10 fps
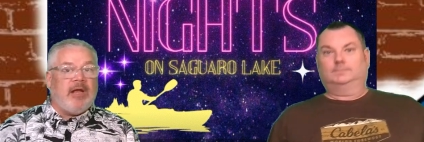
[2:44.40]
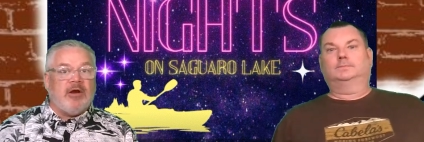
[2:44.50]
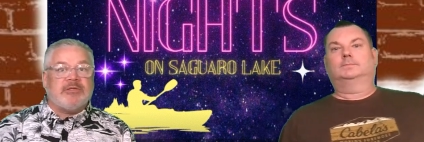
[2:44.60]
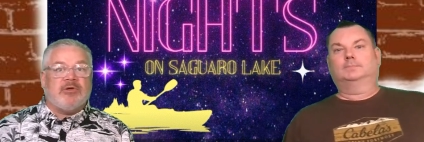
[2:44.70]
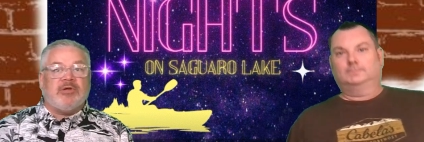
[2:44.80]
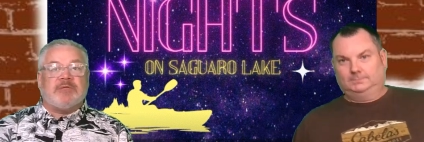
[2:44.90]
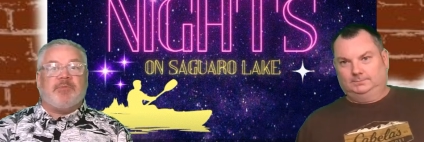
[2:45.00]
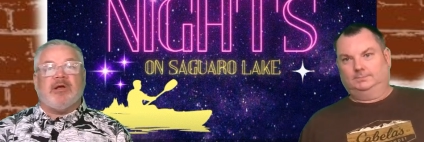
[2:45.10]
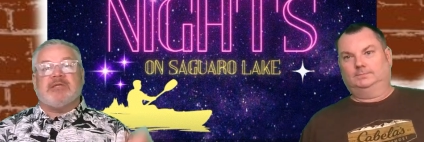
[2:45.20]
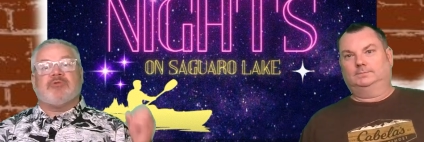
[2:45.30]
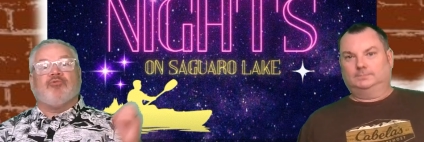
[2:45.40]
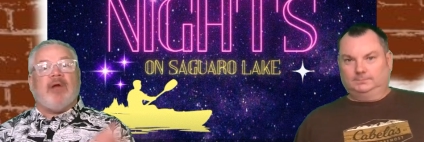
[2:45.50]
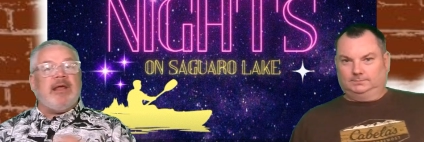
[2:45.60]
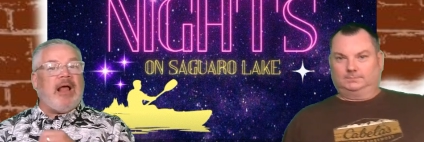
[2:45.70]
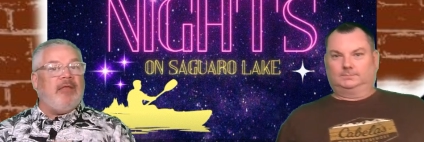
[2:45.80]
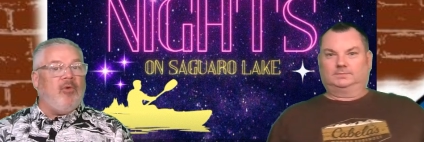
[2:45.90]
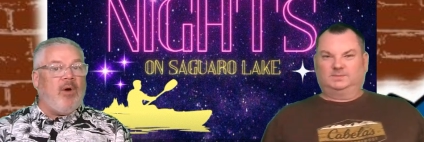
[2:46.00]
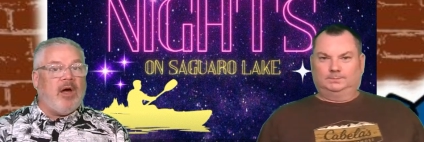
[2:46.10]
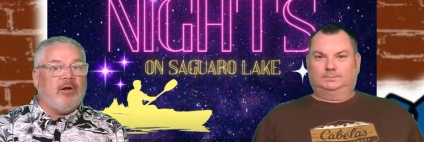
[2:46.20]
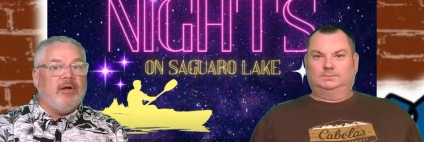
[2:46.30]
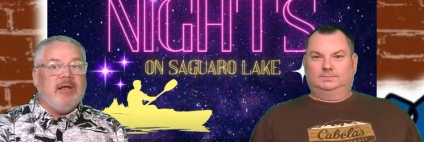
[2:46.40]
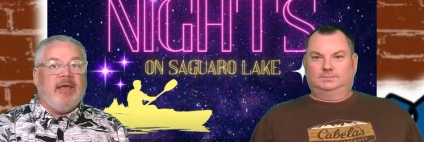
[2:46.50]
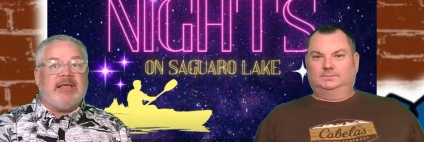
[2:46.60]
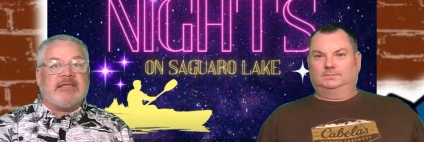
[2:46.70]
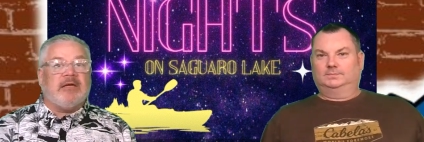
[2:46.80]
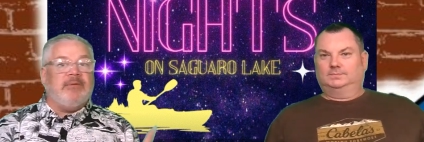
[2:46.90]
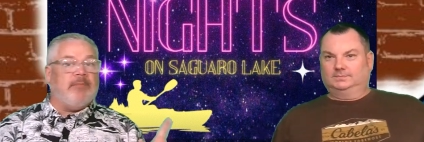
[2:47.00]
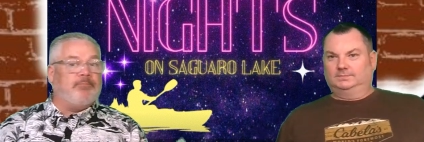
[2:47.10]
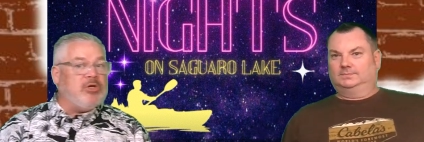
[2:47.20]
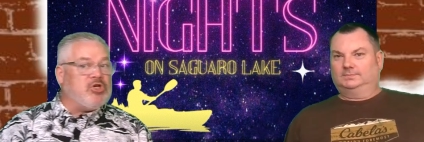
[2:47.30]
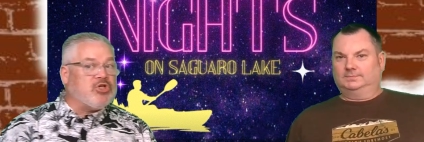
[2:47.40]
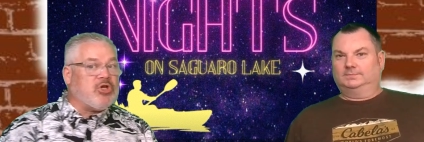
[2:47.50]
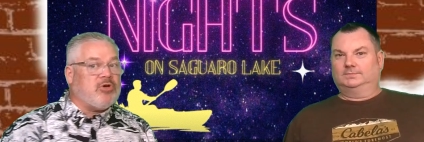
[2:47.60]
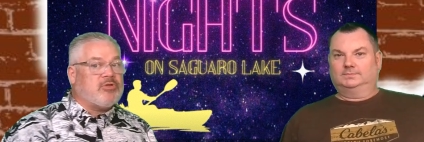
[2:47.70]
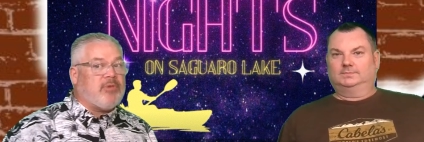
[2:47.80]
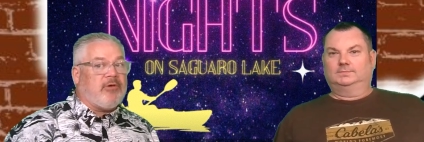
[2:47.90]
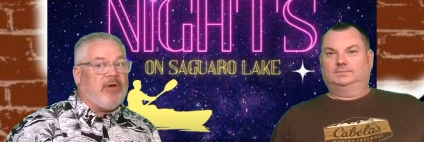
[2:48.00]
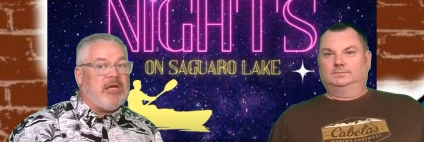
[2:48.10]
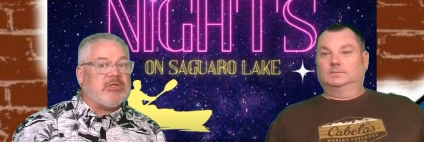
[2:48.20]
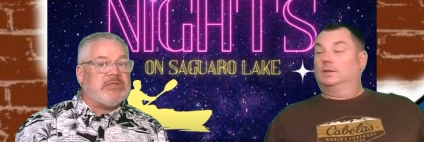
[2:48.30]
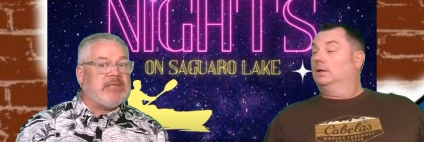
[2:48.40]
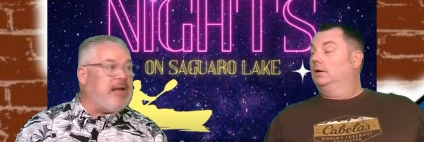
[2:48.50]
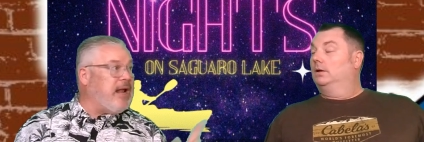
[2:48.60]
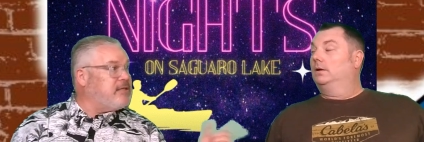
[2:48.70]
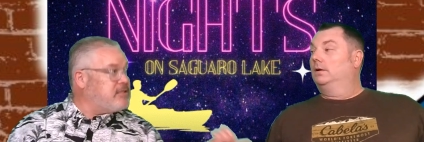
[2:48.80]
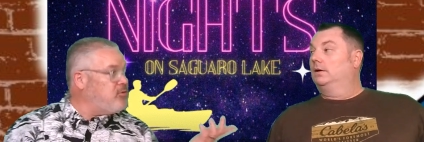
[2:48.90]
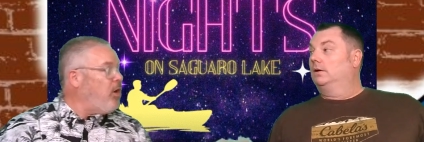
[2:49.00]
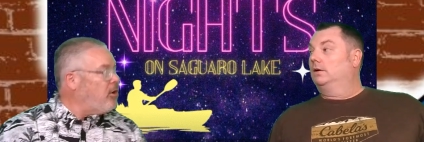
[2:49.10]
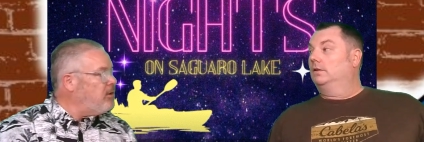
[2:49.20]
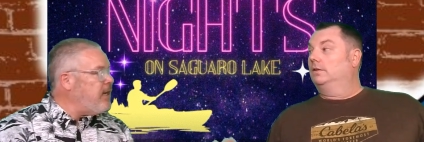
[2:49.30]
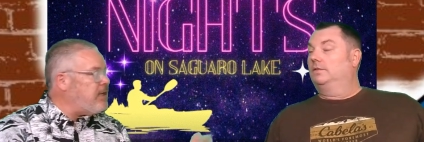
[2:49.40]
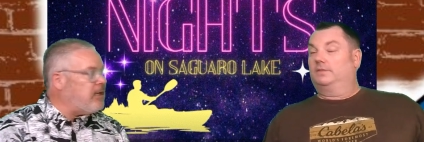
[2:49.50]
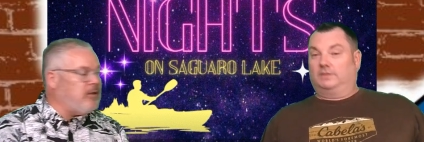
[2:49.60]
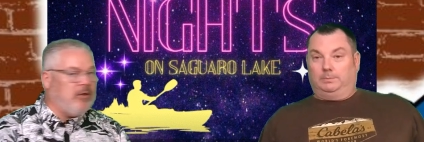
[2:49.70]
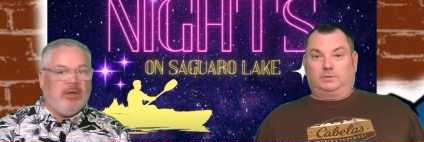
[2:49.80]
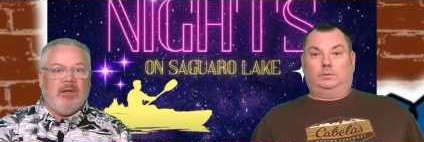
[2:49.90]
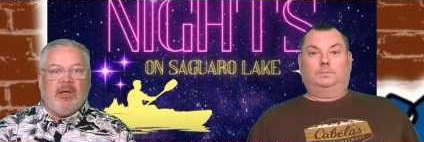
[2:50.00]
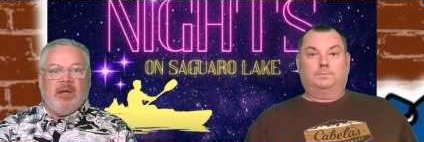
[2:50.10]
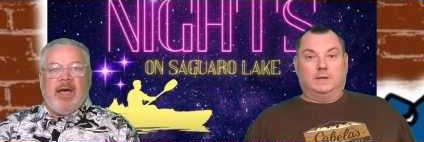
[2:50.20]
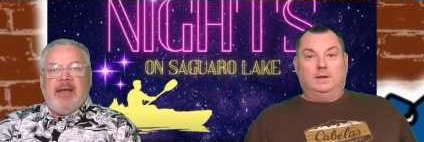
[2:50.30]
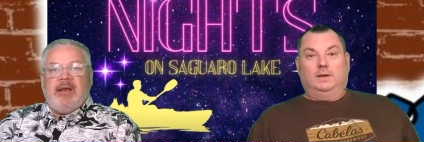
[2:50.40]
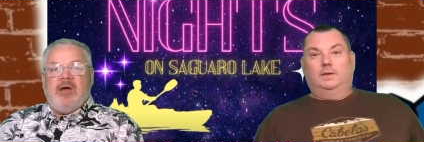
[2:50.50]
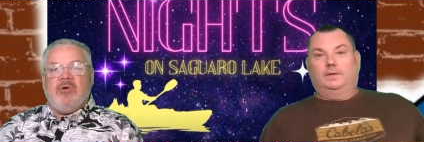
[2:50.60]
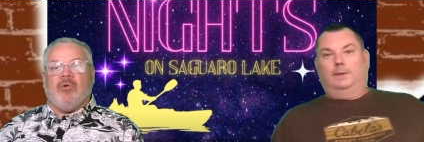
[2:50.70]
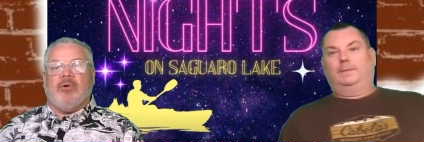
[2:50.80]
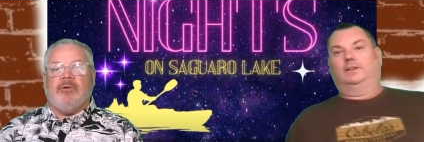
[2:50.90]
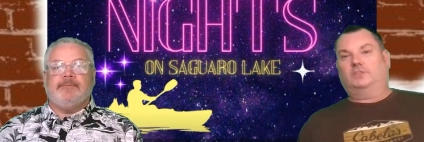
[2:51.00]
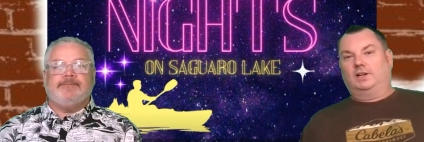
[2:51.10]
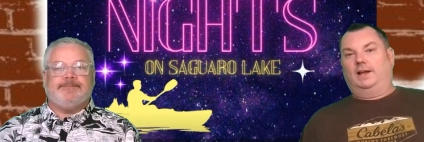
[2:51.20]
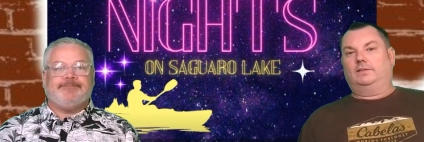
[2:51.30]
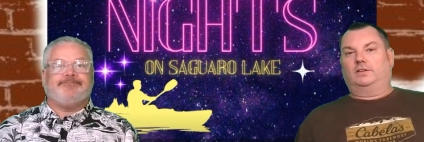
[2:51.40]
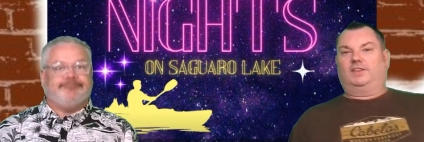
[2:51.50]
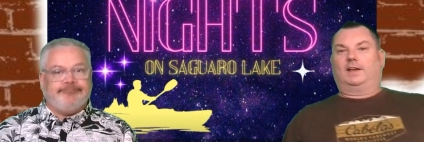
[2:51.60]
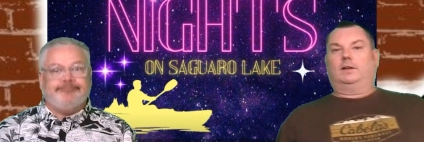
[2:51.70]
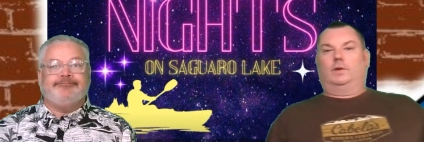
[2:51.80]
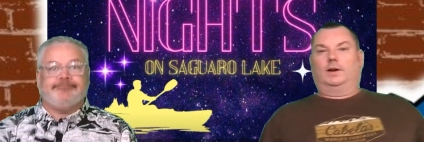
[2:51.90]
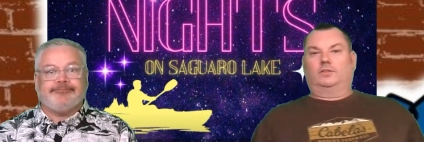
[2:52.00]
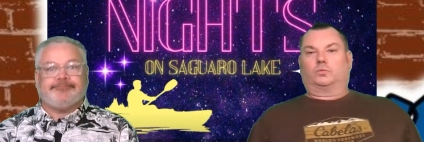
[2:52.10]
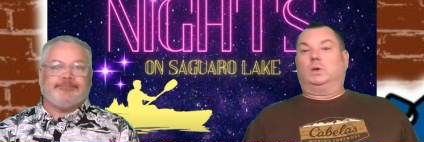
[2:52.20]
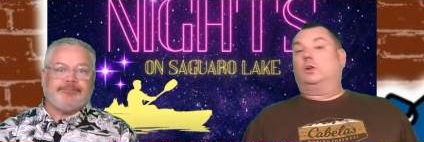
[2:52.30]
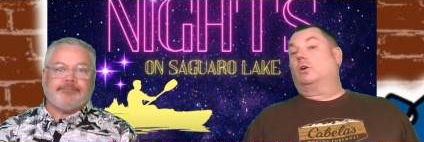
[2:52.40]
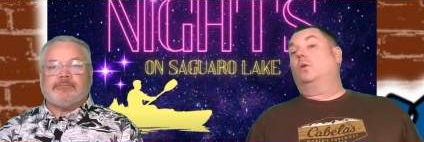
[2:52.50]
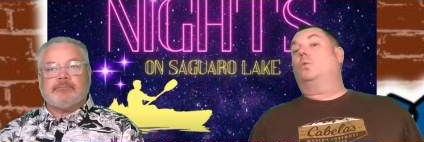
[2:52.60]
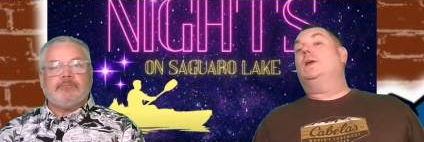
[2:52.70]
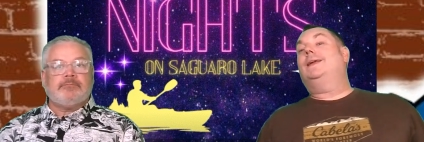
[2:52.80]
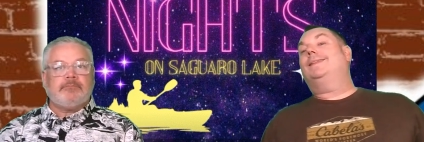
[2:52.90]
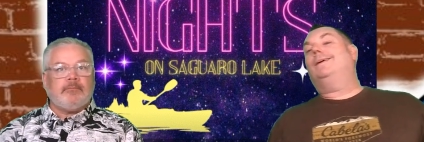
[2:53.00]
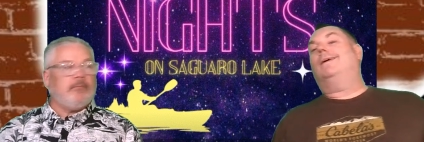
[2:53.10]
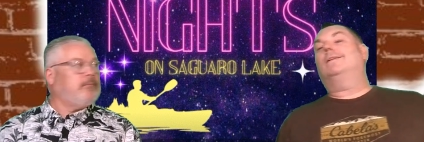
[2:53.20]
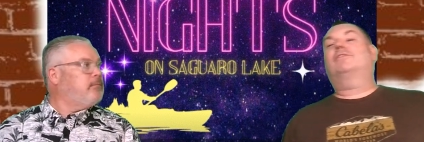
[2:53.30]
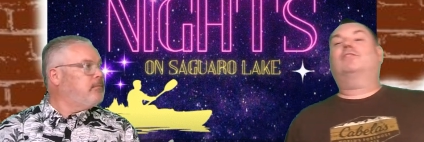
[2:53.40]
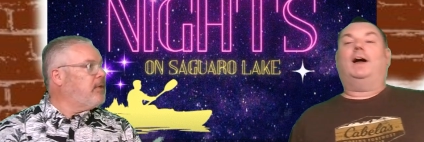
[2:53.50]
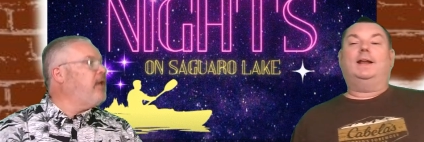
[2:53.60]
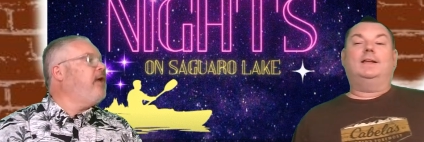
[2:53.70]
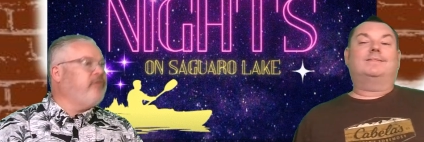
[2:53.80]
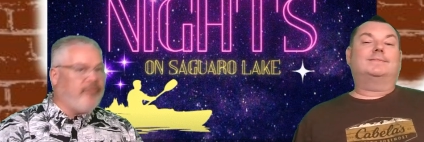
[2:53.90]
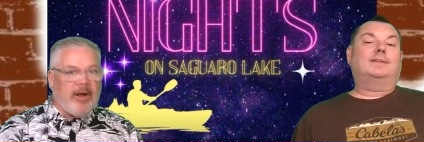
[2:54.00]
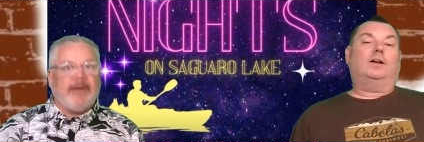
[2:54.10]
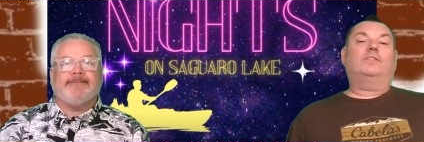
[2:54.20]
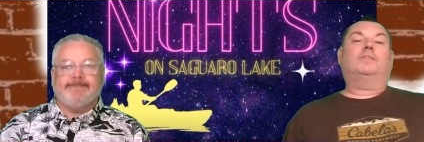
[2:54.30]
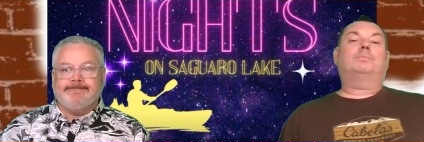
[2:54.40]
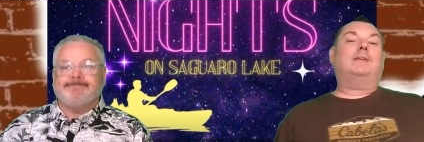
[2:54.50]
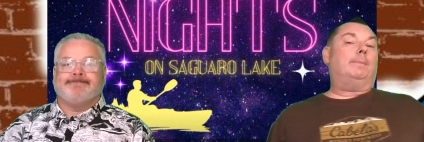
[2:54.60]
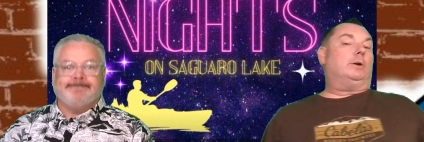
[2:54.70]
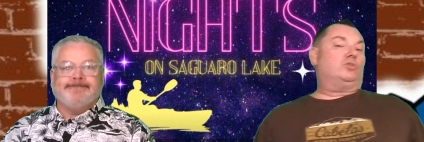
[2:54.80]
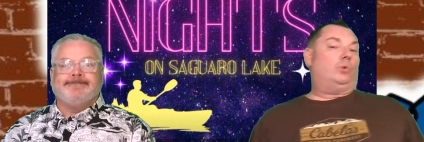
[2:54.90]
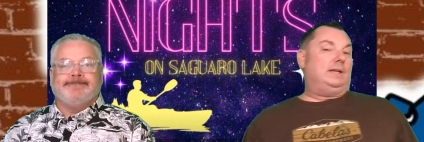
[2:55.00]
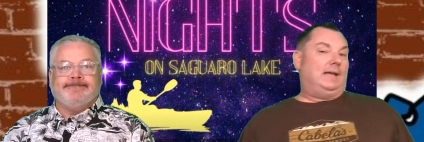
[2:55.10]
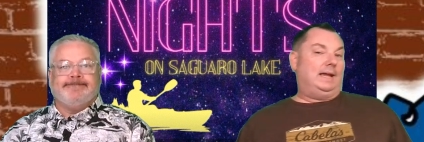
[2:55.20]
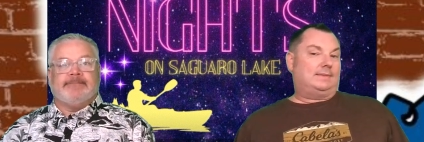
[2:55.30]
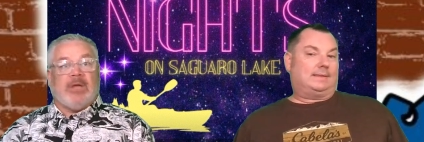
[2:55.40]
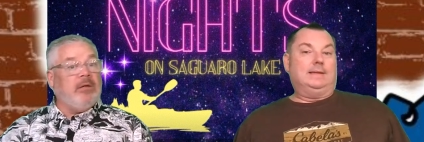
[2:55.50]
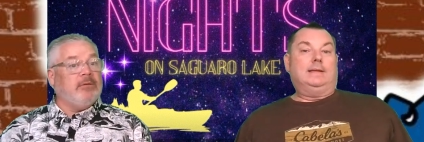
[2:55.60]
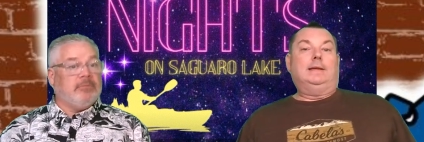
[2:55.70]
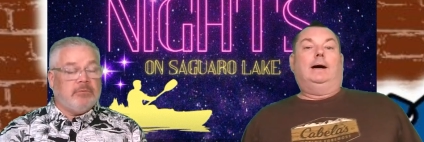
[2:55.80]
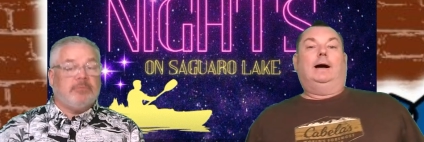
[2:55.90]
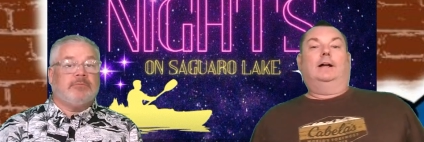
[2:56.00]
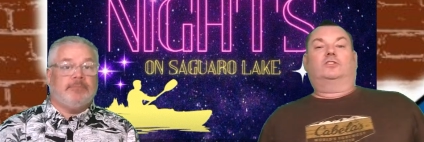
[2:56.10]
Speaker 1: Arizona experience right on the water, and that's going to be at Butcher Jones Recreation Site on Saguaro Lake. Seems cool.
Speaker 2: I know. Yep, and that's tonight, the second of August, recurring weekly on Fridays Every until Friday. September twenty-eighth. Oh. Uh, it